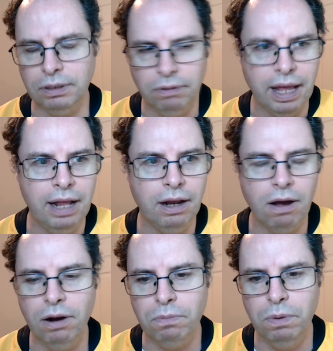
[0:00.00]
So again,
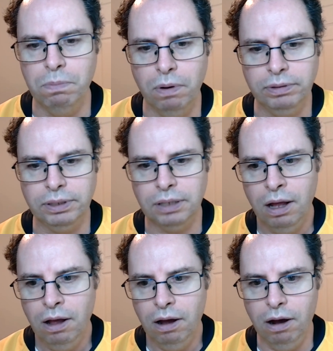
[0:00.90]
Connacht with most
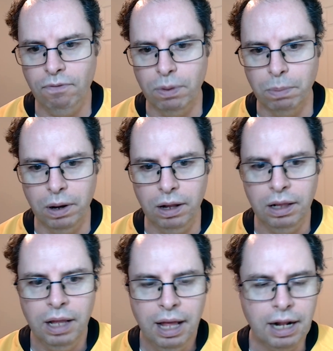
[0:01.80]
of the
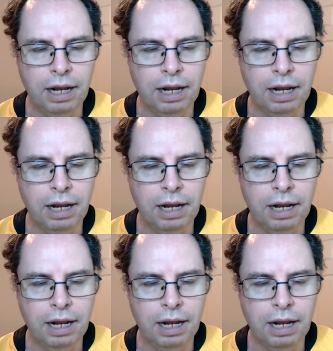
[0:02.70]
ball.